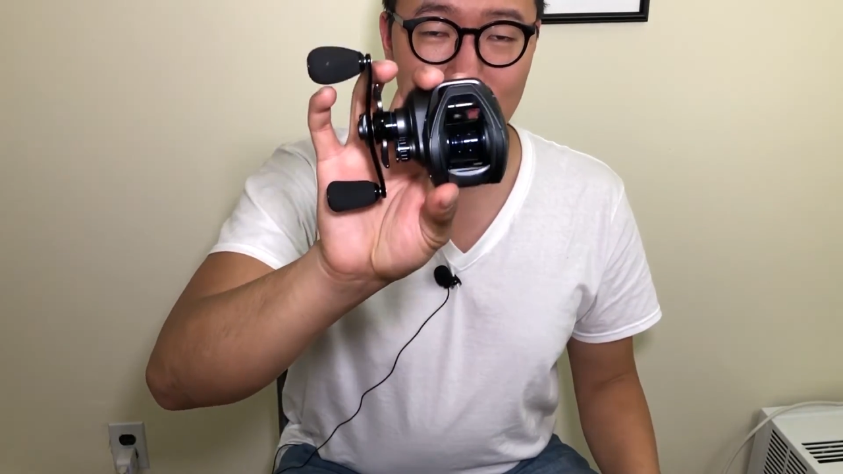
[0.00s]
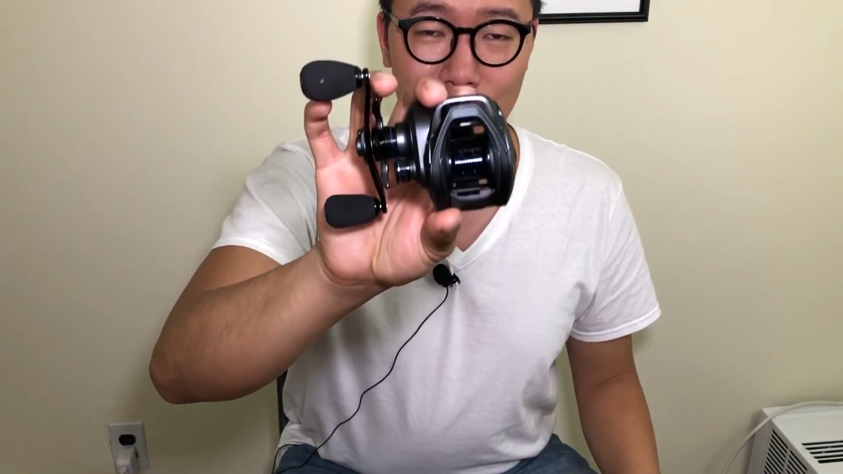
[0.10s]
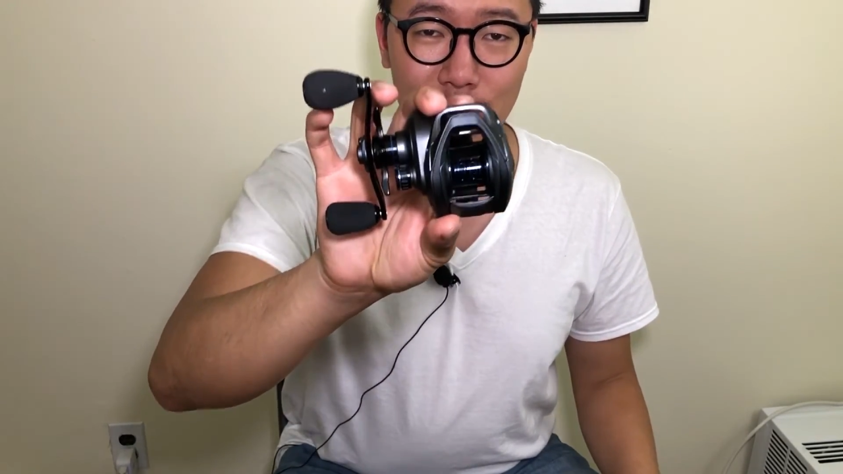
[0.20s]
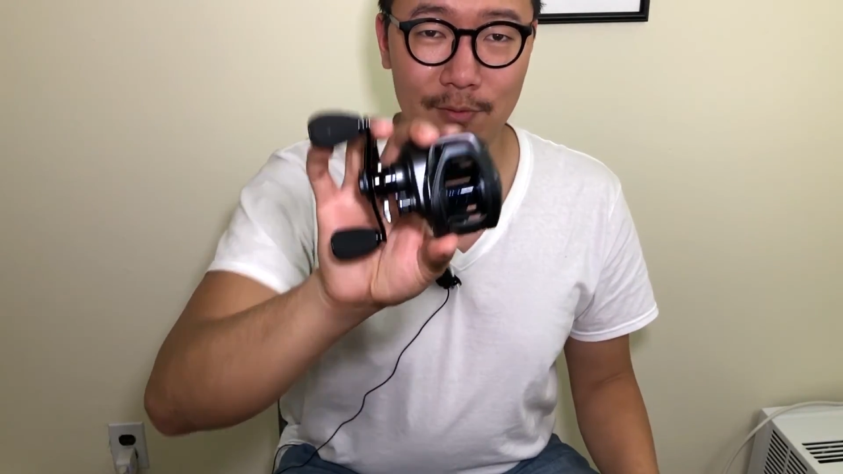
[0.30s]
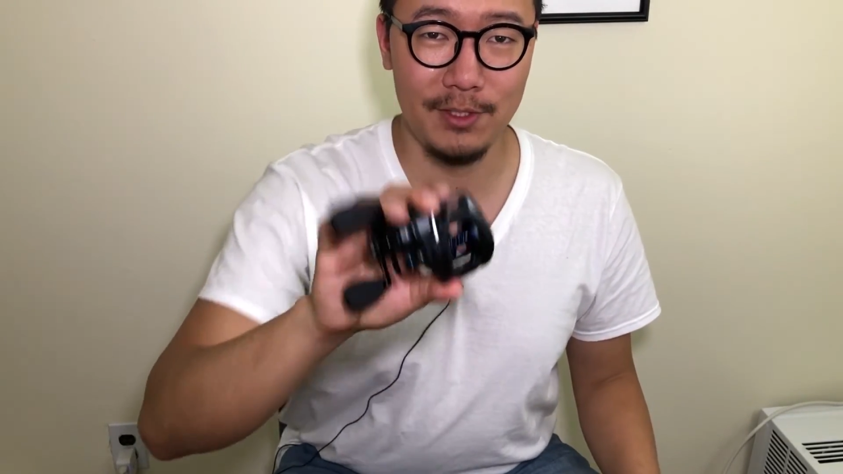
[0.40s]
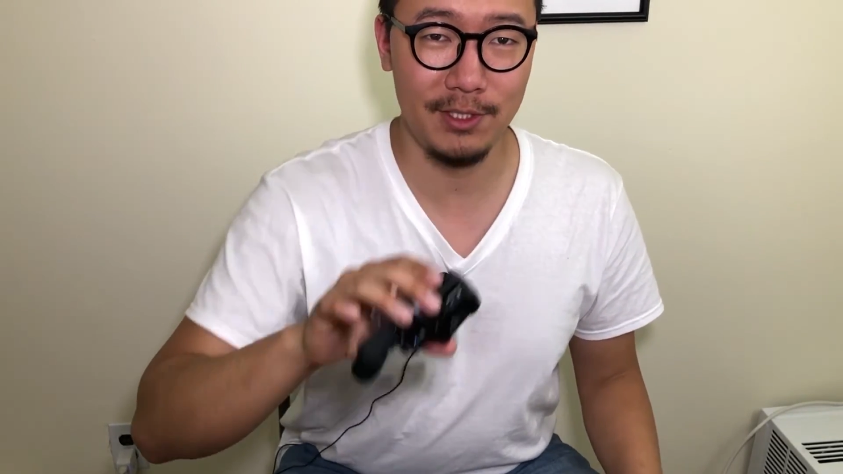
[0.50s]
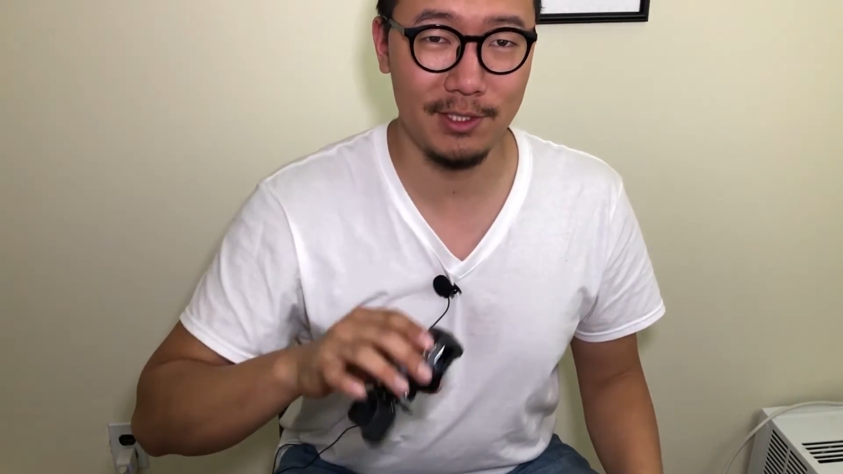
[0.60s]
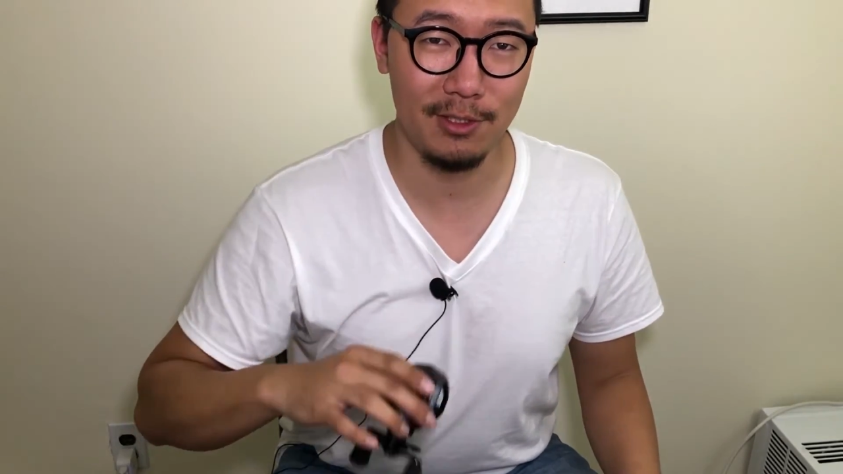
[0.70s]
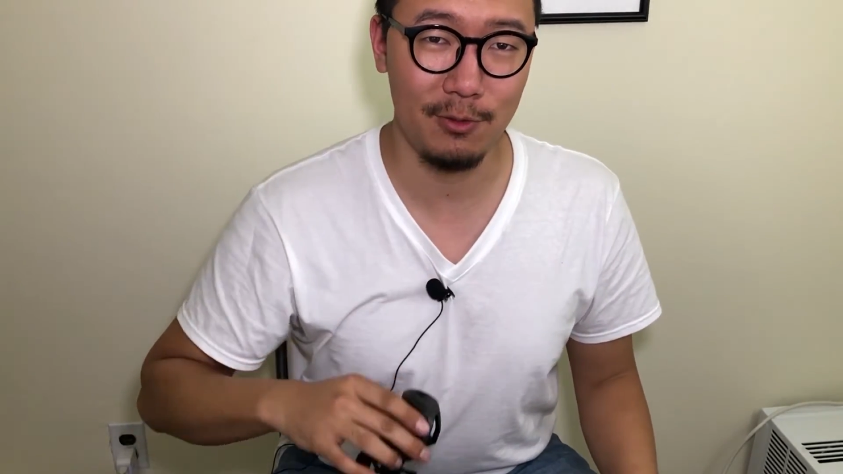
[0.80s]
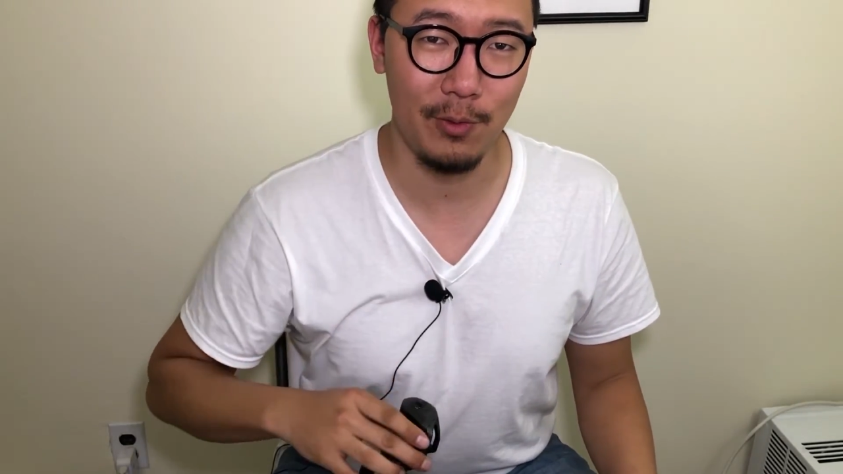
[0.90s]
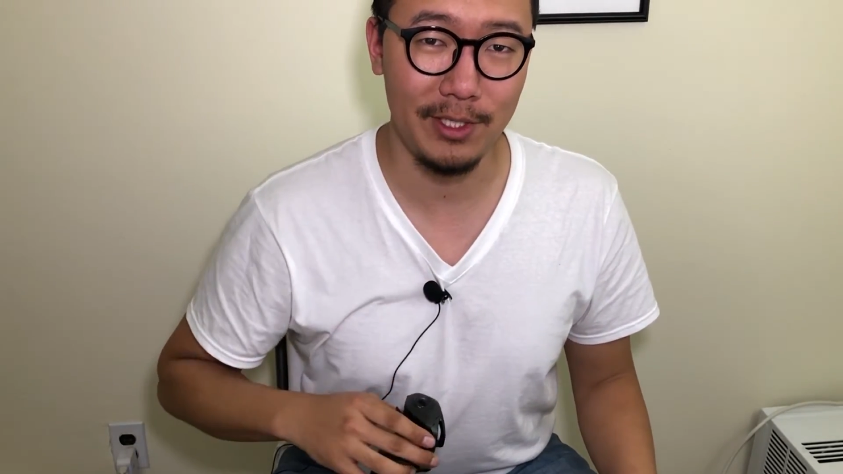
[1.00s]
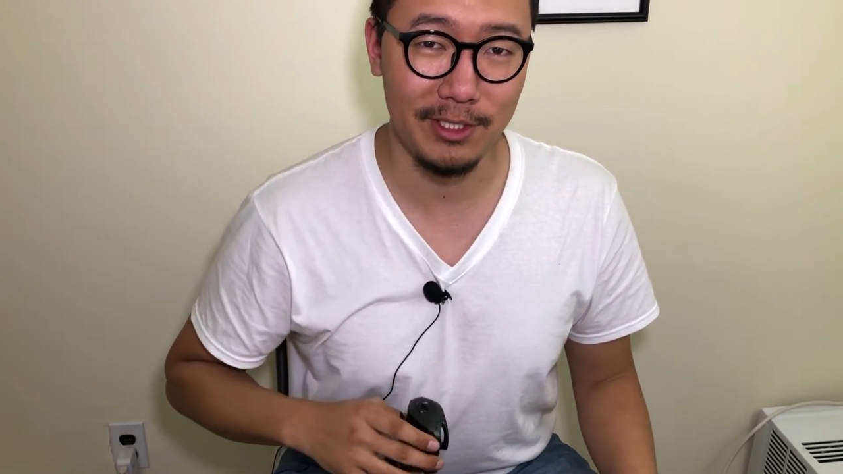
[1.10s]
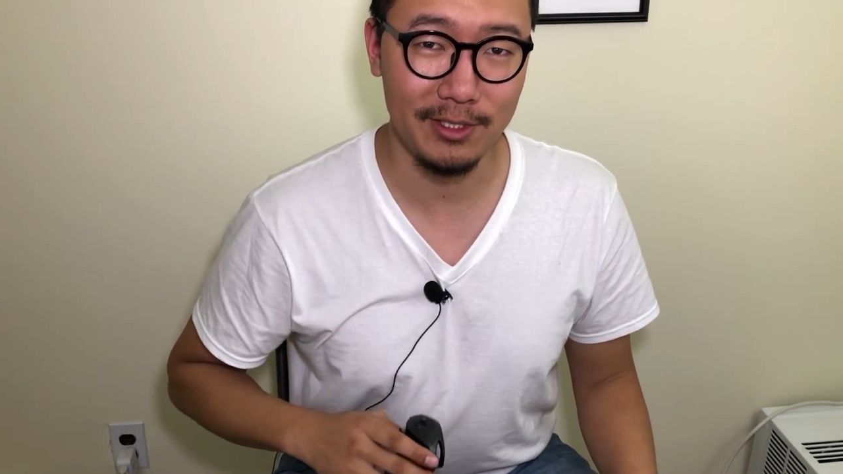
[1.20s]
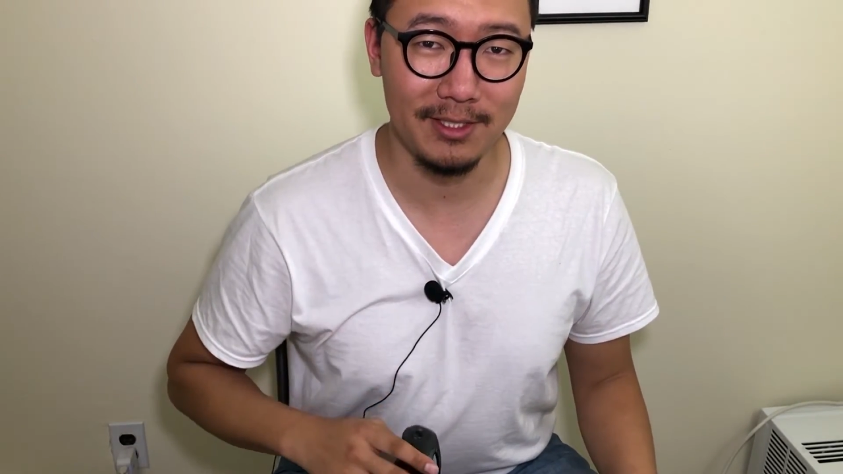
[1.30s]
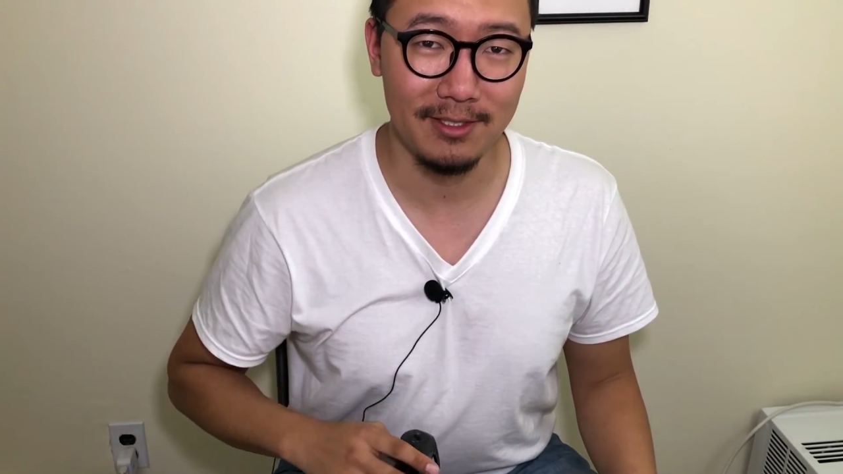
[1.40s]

the real fishing situation.